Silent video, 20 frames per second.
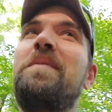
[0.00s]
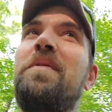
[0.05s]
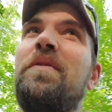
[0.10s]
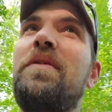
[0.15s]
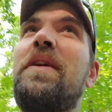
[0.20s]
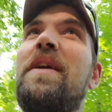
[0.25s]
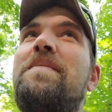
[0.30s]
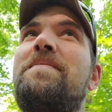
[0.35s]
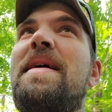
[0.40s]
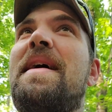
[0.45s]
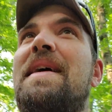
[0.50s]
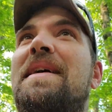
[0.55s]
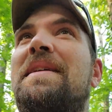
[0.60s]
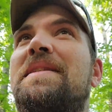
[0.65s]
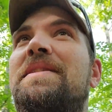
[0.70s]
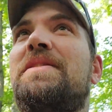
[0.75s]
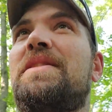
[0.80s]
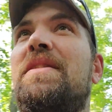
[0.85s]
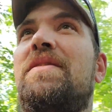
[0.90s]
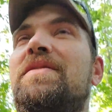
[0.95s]
But when he came back
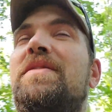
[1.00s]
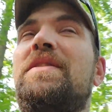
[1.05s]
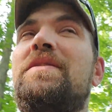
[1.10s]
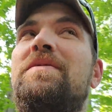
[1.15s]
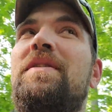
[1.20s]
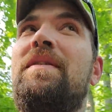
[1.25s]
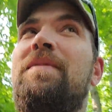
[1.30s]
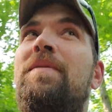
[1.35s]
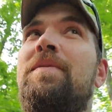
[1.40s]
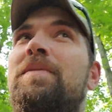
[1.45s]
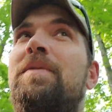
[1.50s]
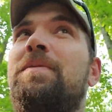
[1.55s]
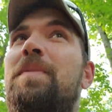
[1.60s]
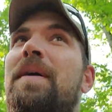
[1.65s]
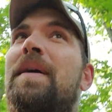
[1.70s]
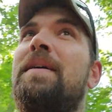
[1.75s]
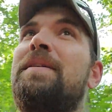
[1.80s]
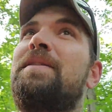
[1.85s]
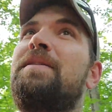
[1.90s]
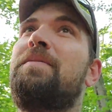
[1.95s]
into service, he was able to
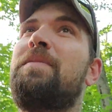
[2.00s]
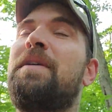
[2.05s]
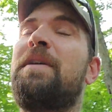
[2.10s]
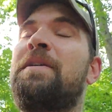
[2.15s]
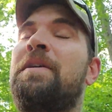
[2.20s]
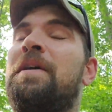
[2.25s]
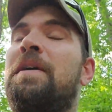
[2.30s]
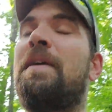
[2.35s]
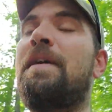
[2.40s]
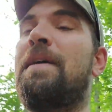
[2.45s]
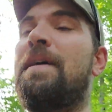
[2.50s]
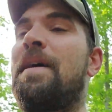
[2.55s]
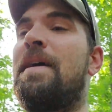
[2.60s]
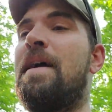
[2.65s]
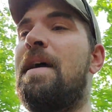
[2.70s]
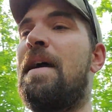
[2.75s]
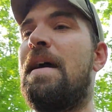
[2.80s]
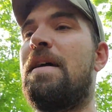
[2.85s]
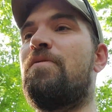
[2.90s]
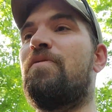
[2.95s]
respond to me.
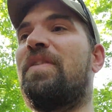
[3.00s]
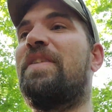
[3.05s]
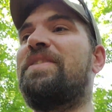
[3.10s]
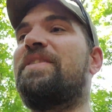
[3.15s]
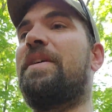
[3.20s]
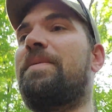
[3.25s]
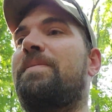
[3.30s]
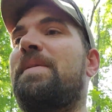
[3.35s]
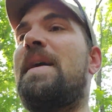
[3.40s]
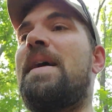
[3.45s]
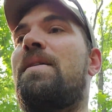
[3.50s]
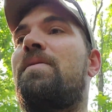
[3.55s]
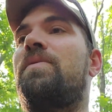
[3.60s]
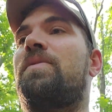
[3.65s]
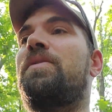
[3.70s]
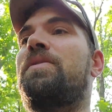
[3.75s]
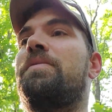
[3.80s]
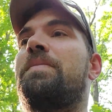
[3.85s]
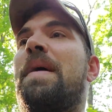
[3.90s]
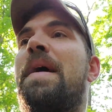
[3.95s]
And we zipped down
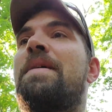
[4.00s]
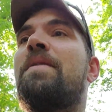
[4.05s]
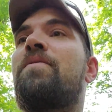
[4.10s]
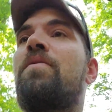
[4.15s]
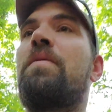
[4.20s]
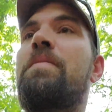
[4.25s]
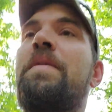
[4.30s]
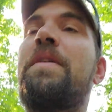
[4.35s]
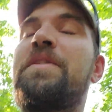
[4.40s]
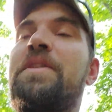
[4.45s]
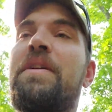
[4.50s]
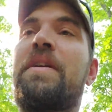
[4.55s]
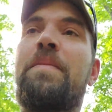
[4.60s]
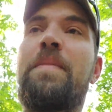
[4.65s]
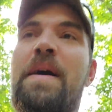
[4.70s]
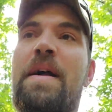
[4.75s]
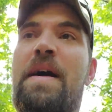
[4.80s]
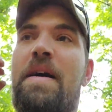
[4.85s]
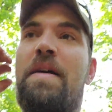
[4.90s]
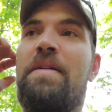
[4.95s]
to Bangor, Michigan,
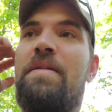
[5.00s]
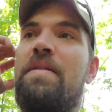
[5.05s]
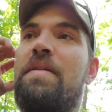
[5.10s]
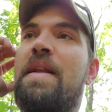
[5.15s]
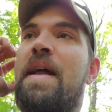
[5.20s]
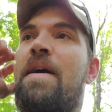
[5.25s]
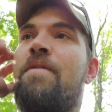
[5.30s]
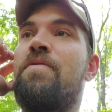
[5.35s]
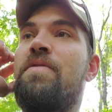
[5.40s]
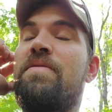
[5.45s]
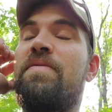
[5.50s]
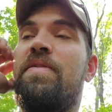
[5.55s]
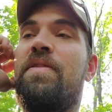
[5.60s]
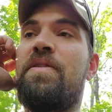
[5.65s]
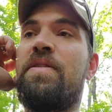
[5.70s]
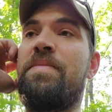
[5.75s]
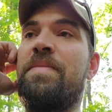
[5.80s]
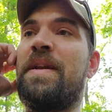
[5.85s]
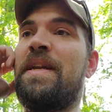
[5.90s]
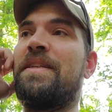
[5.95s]
about an hour and
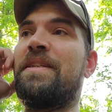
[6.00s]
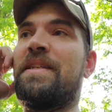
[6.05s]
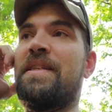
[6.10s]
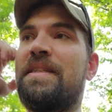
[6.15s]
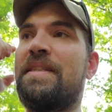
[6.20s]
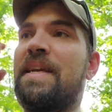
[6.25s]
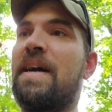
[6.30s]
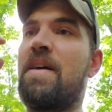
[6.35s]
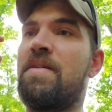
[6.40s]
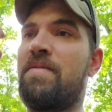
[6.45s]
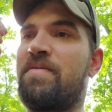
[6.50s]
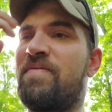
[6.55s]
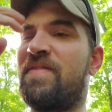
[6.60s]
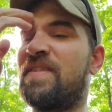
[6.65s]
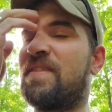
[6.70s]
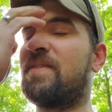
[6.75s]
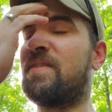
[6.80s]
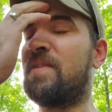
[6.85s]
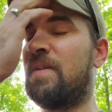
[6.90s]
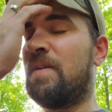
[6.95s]
30 minutes to the south of
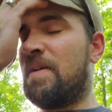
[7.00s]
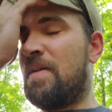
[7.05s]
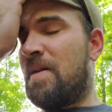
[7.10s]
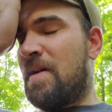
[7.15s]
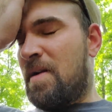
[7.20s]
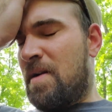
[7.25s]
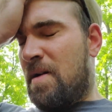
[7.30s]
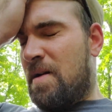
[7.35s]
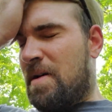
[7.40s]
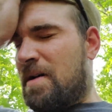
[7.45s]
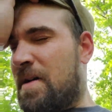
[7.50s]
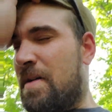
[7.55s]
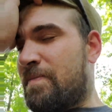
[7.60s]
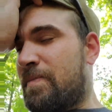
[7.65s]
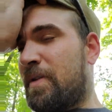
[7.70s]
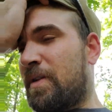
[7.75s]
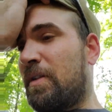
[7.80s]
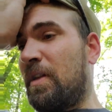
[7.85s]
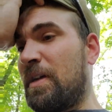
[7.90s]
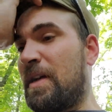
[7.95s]
us,
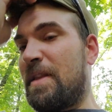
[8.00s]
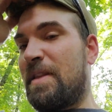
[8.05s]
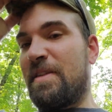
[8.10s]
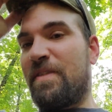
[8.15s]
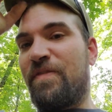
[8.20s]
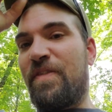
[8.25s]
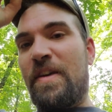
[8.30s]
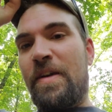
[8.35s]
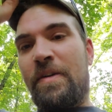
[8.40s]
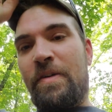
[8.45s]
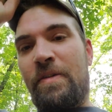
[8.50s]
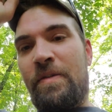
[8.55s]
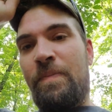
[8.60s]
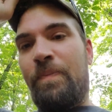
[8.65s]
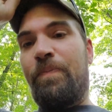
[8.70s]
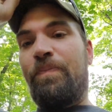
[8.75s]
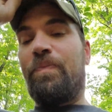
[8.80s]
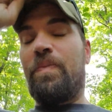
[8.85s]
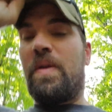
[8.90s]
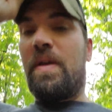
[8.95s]
to look at this vehicle.
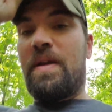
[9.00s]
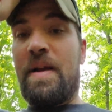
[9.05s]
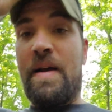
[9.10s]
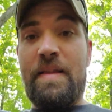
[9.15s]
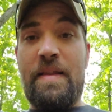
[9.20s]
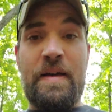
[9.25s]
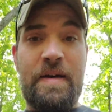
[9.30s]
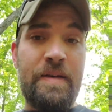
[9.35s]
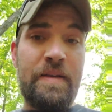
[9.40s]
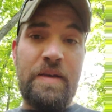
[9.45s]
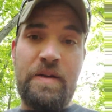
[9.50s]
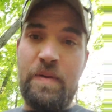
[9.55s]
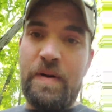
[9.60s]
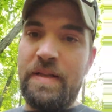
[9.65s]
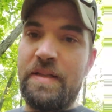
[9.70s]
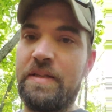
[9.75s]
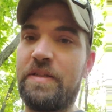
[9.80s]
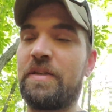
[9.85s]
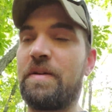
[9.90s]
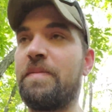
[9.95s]
And I thought, you know what,
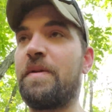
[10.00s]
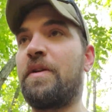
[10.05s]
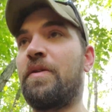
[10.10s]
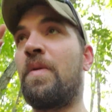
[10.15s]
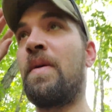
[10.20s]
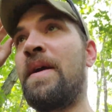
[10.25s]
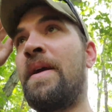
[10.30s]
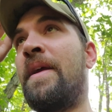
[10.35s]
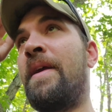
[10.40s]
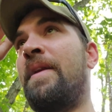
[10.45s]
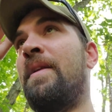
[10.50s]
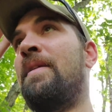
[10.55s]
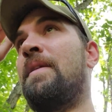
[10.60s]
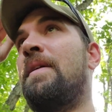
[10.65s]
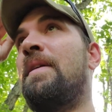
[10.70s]
this is gonna be great.